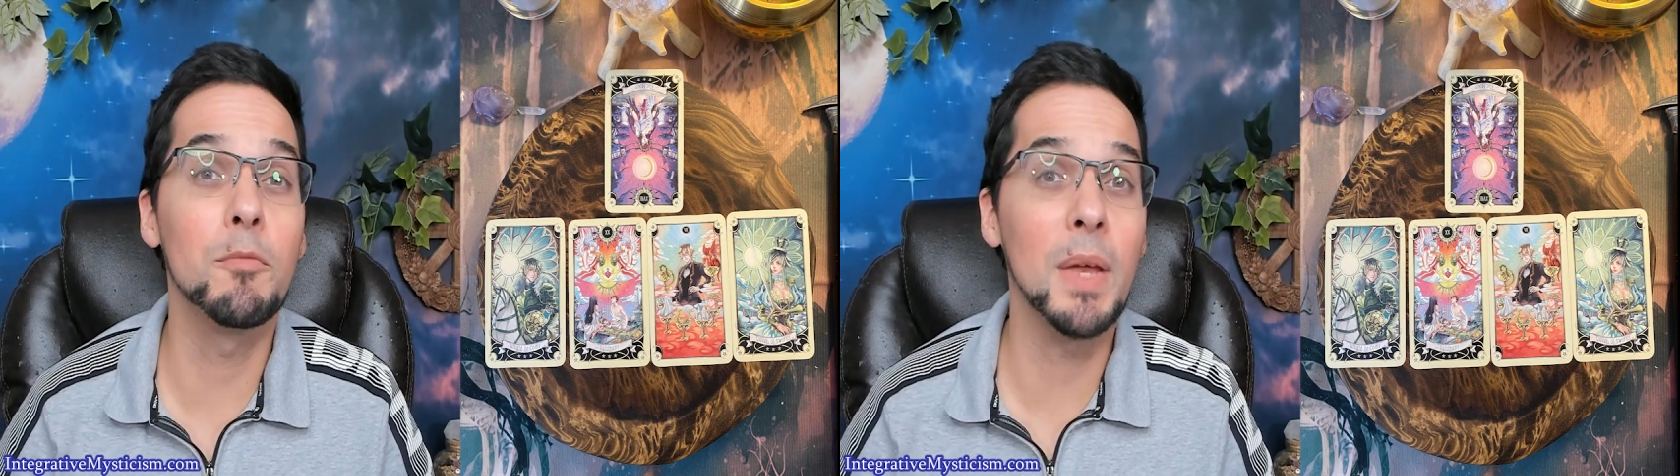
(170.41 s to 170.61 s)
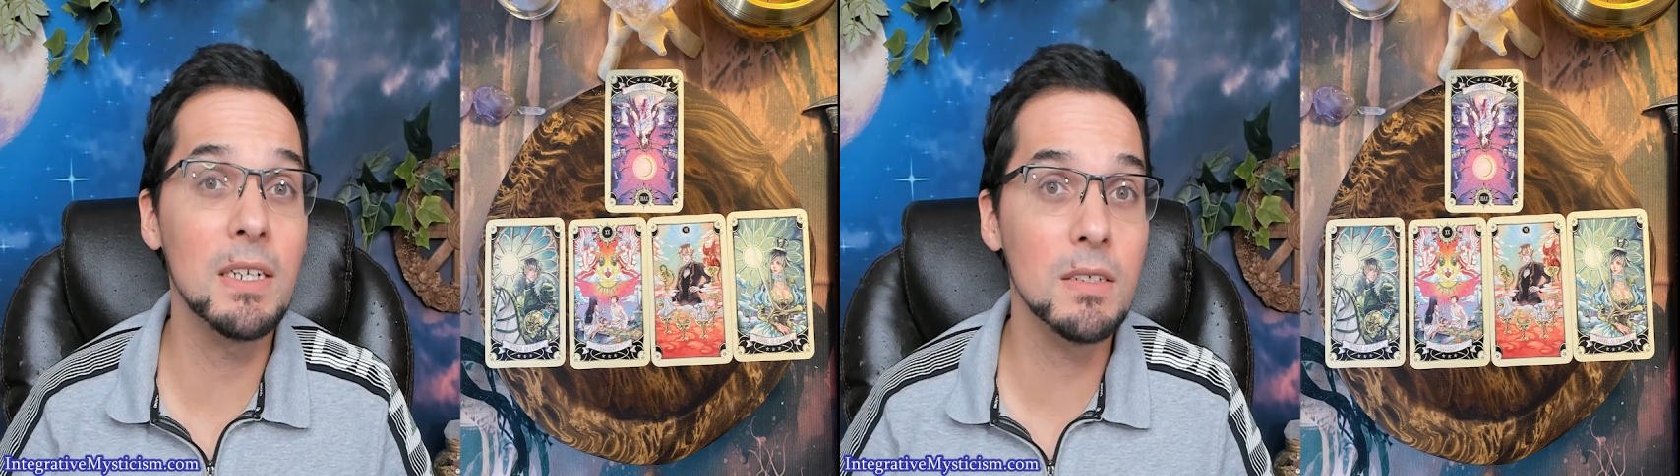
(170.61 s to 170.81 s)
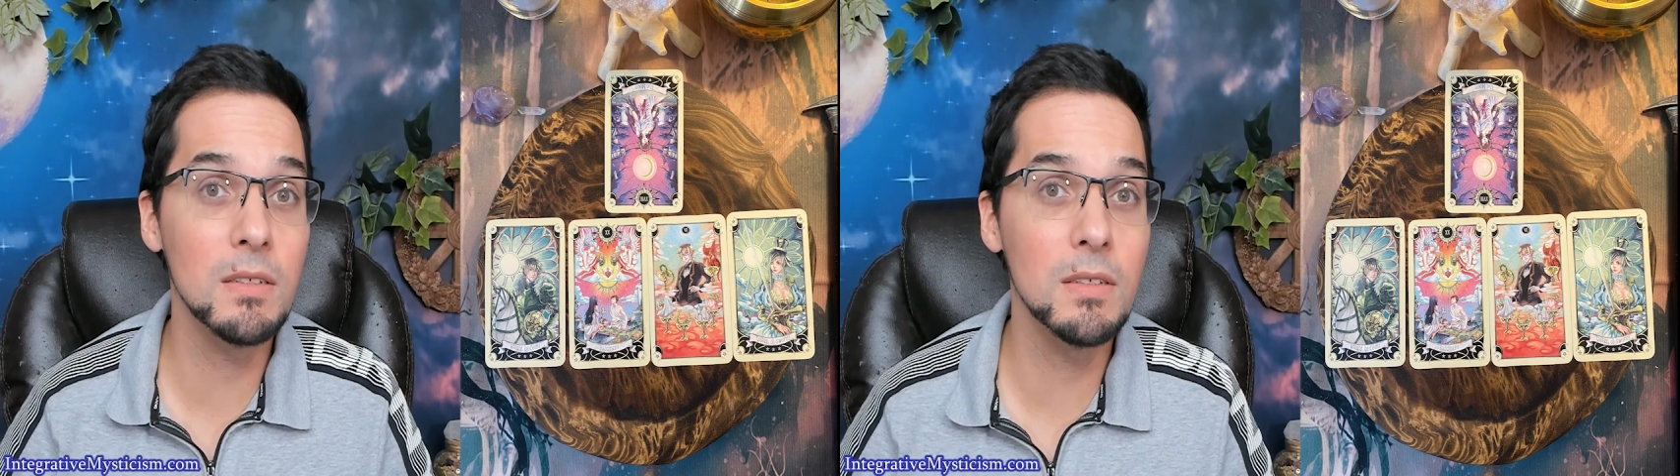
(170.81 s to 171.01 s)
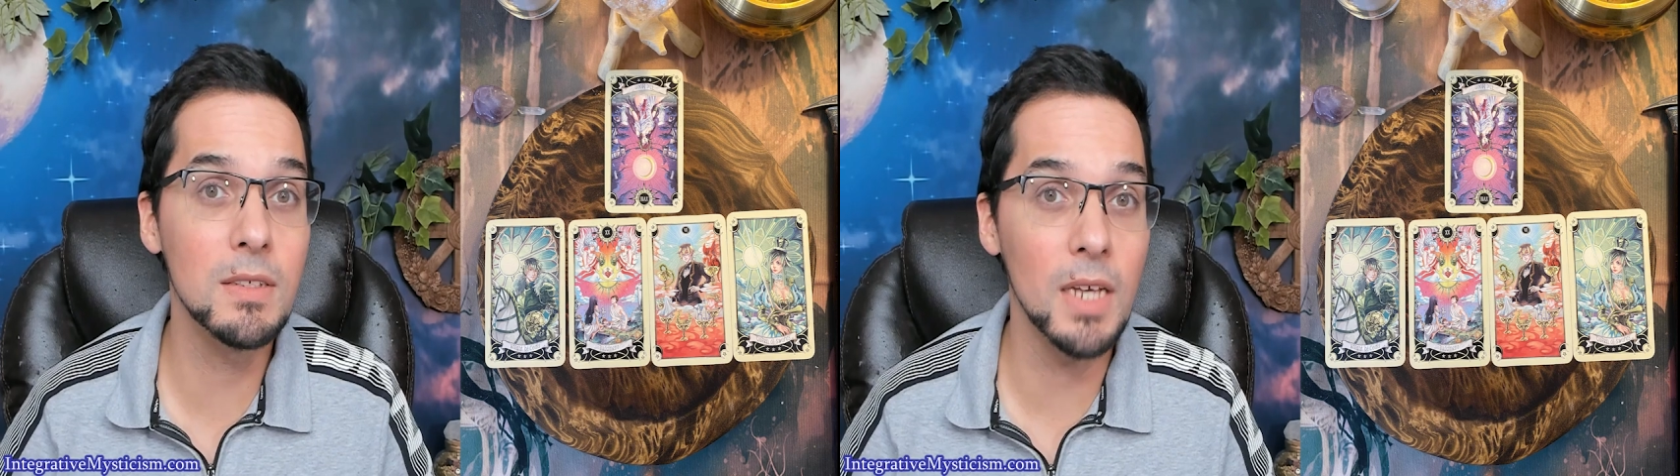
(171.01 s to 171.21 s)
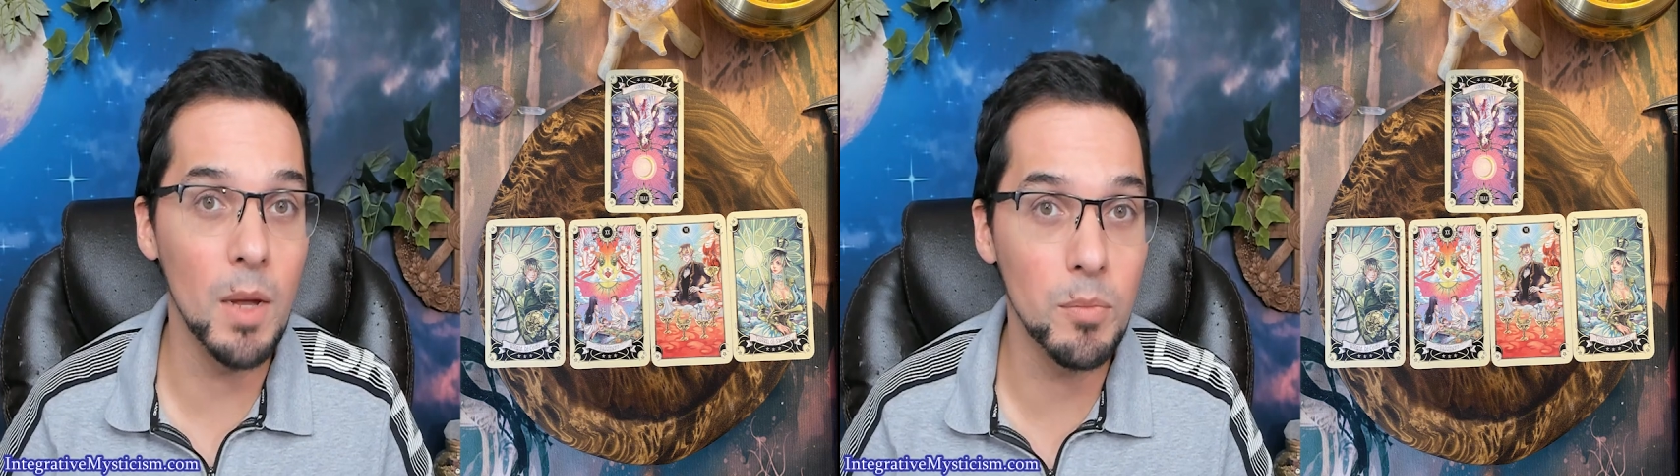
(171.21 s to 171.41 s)
Pentacles
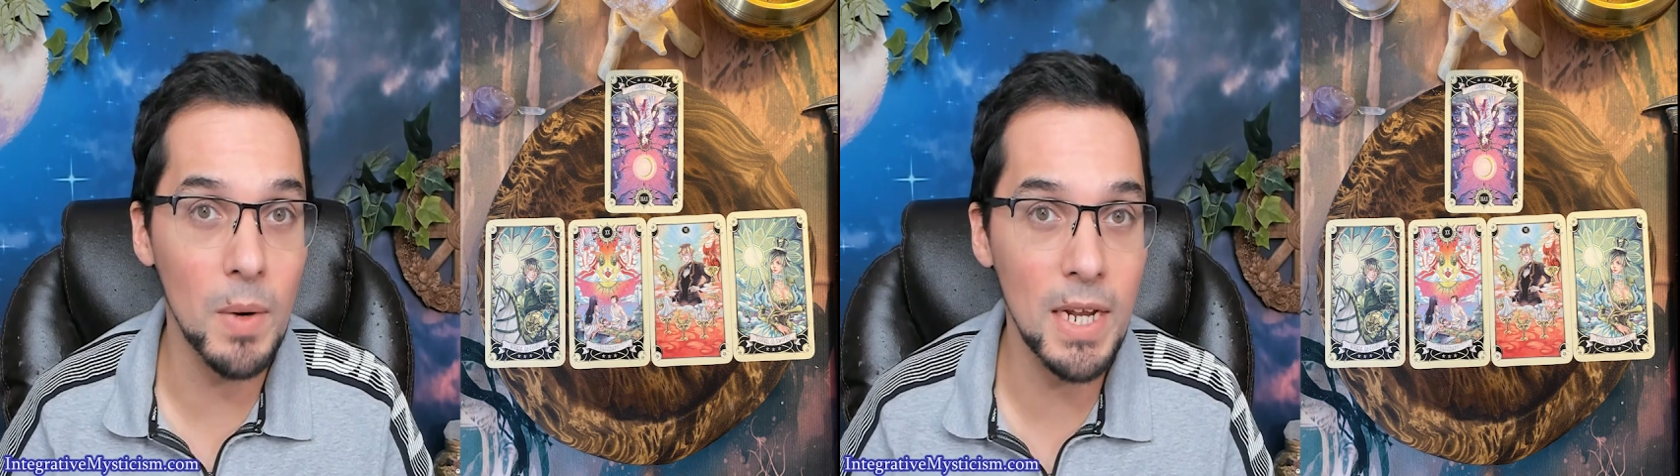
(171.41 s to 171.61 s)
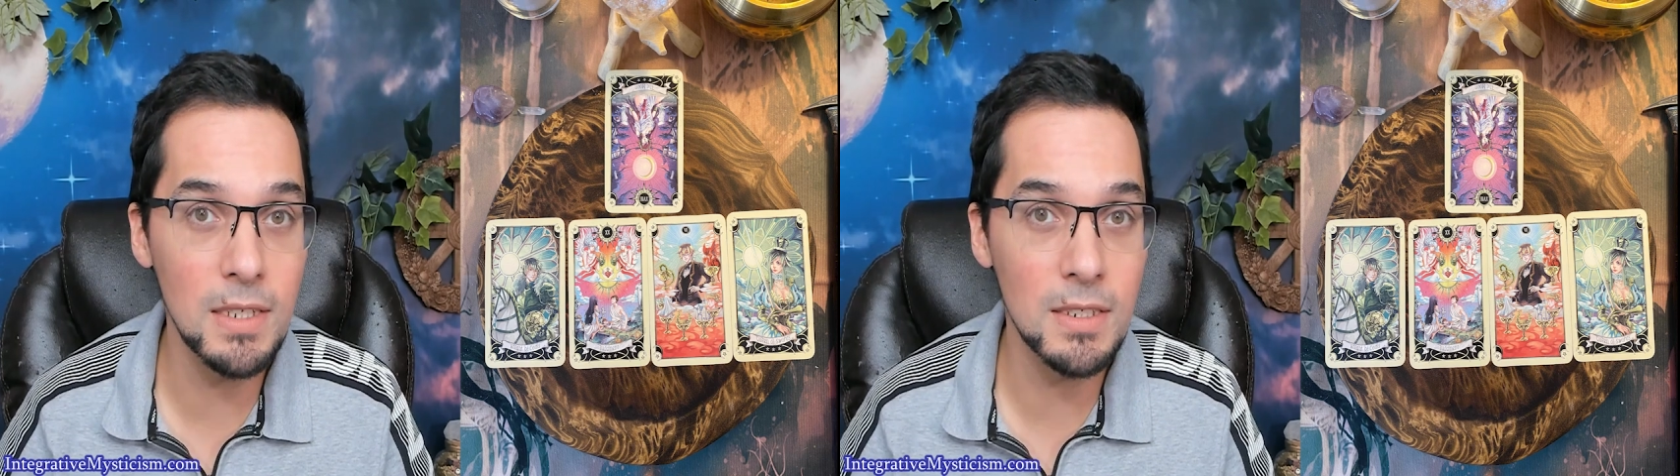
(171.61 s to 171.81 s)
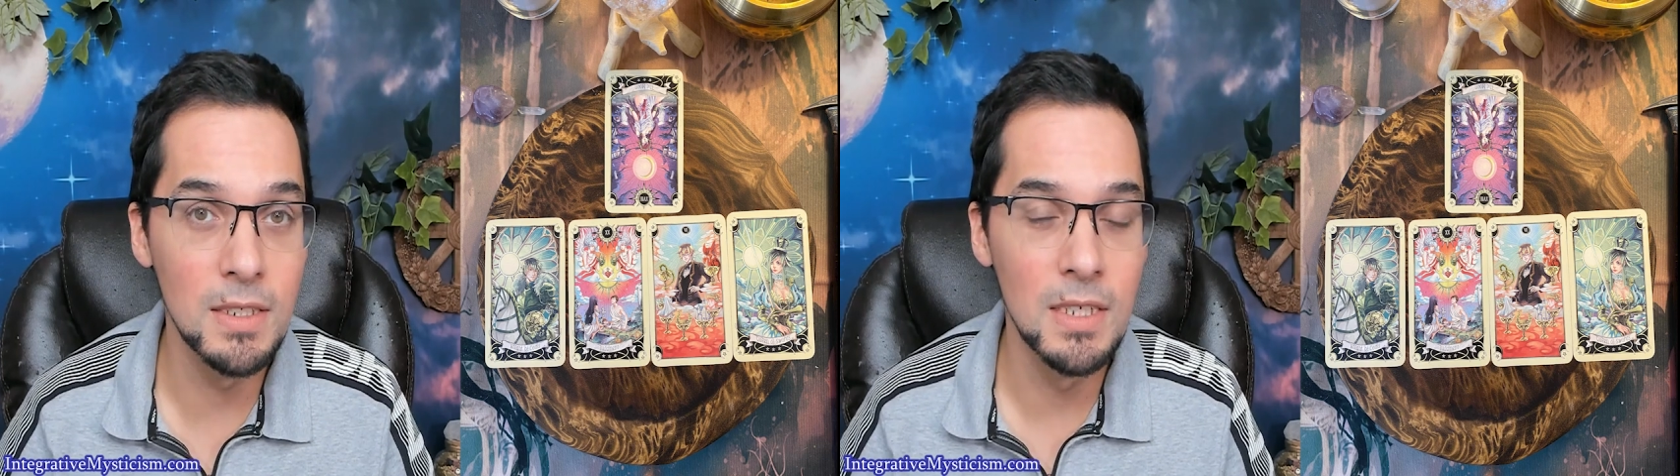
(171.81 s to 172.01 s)
upright